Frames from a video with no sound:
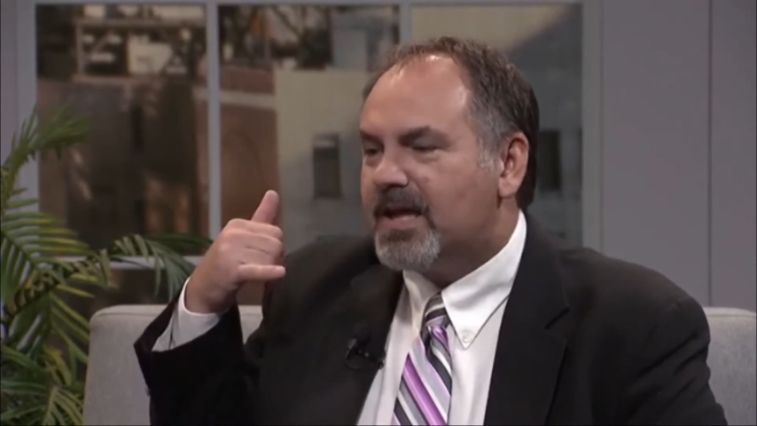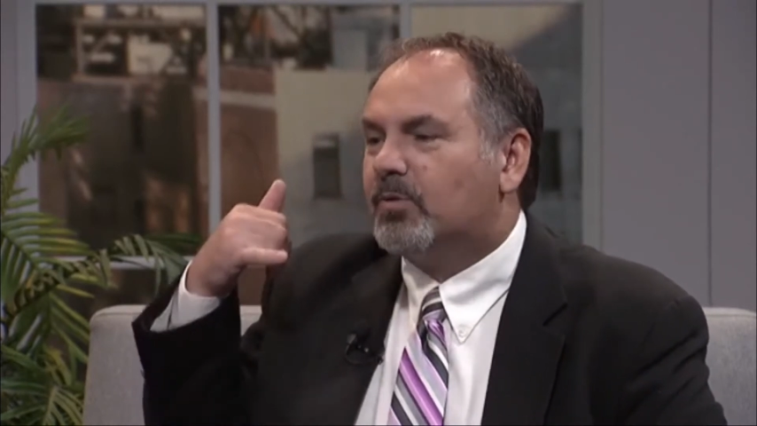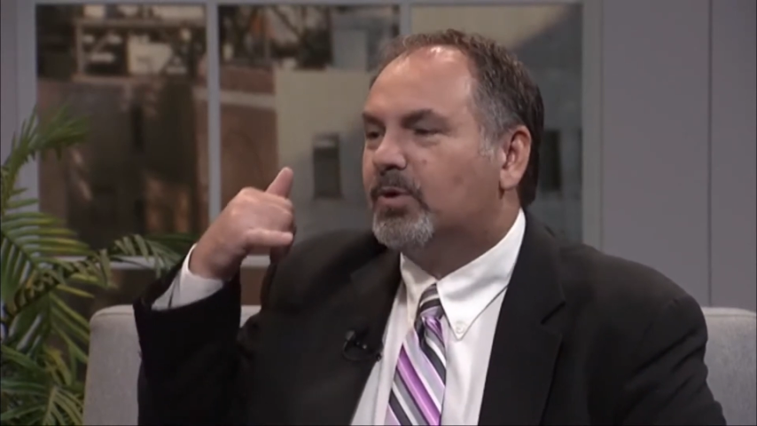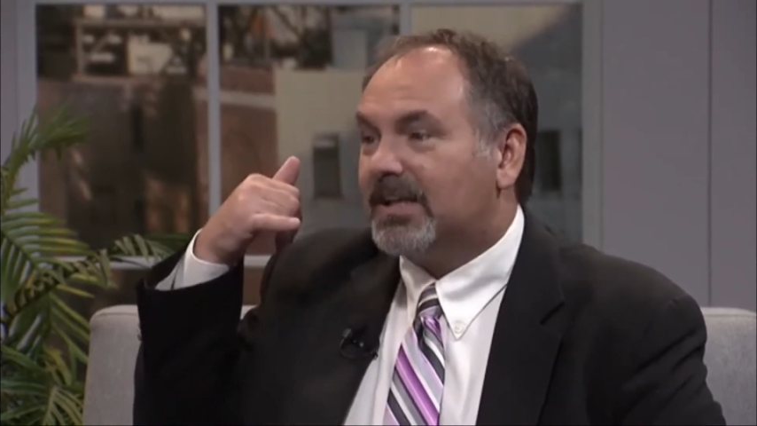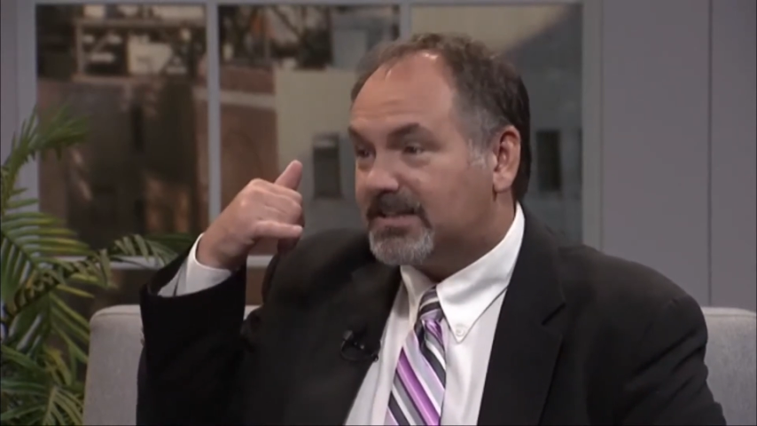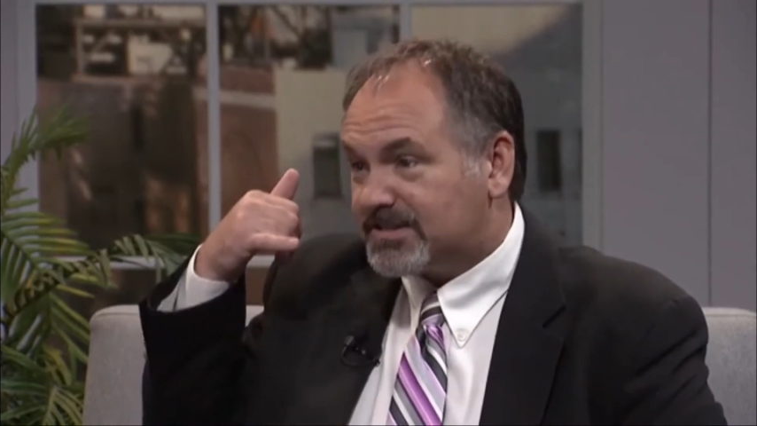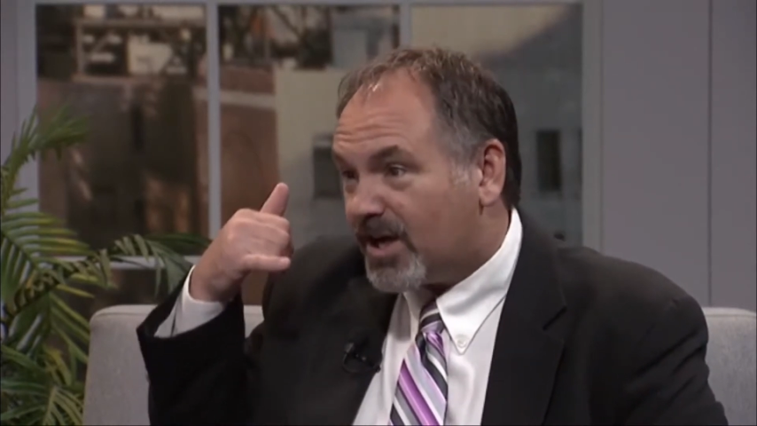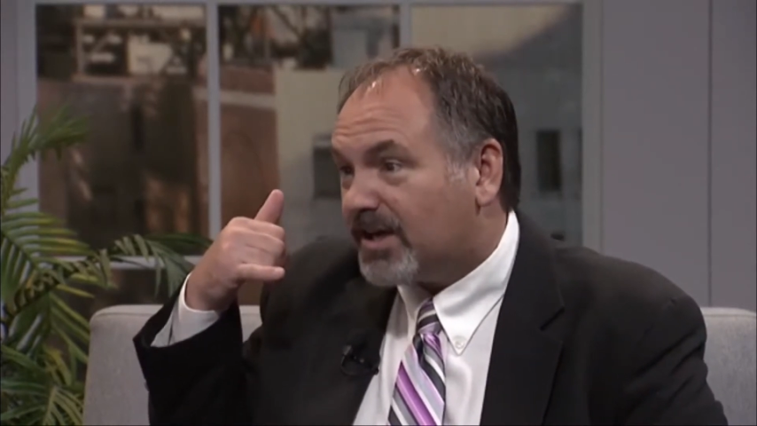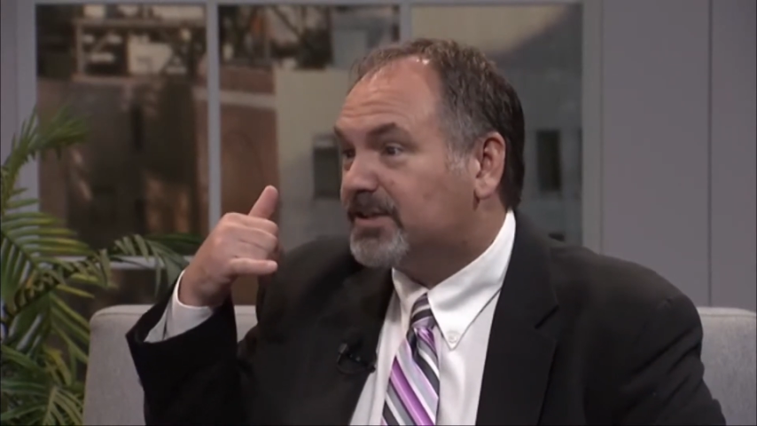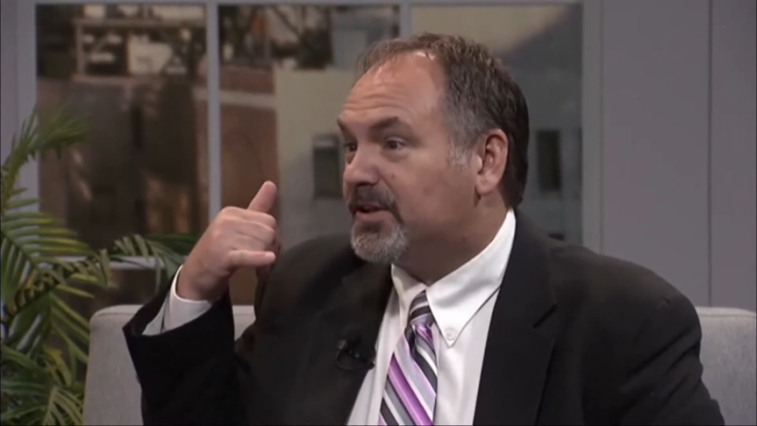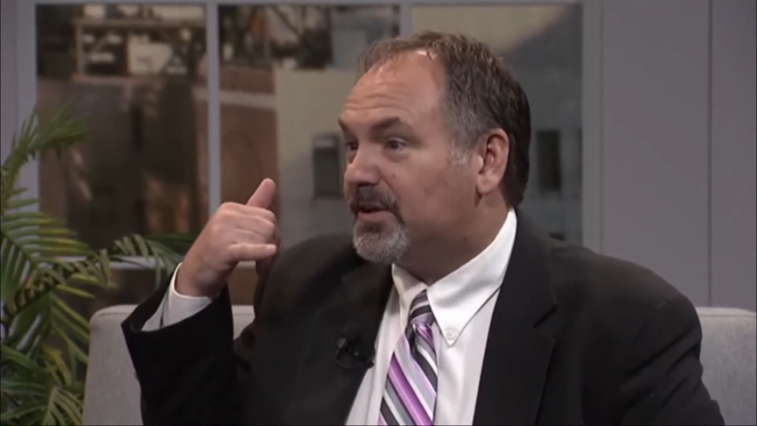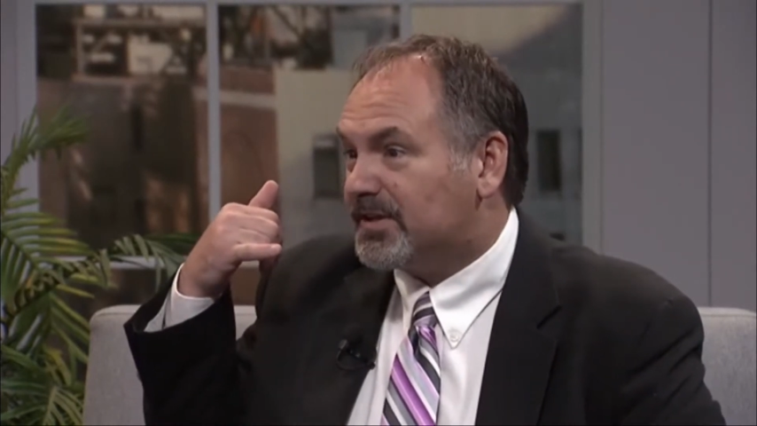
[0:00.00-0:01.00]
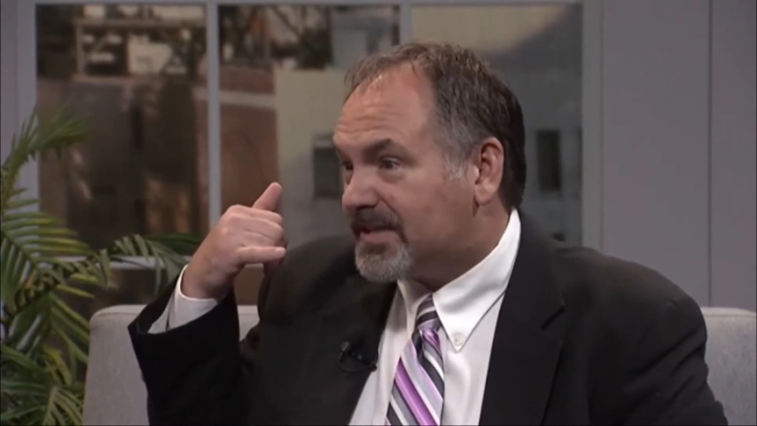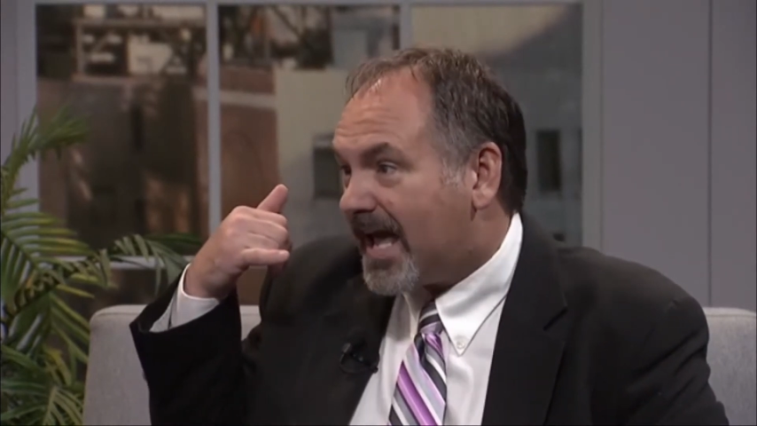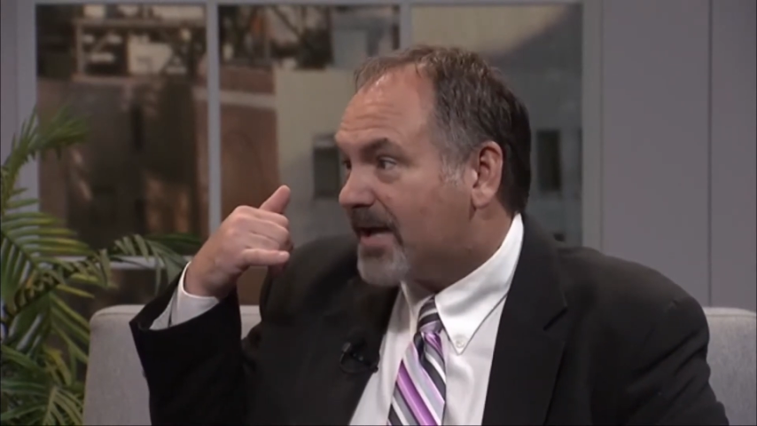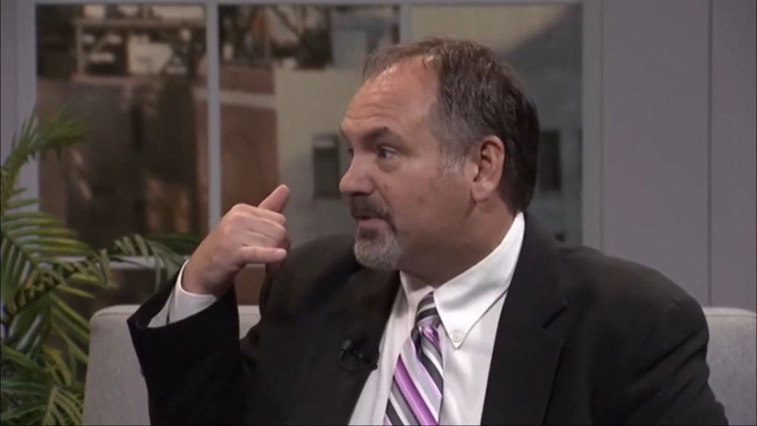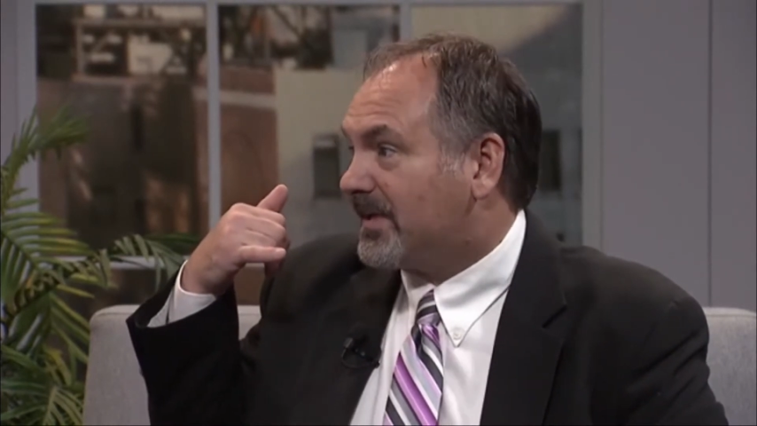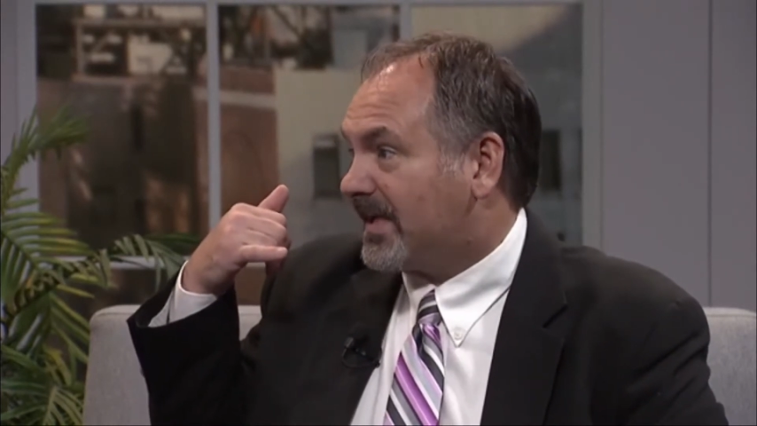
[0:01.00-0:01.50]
well, let's talk to your dad when he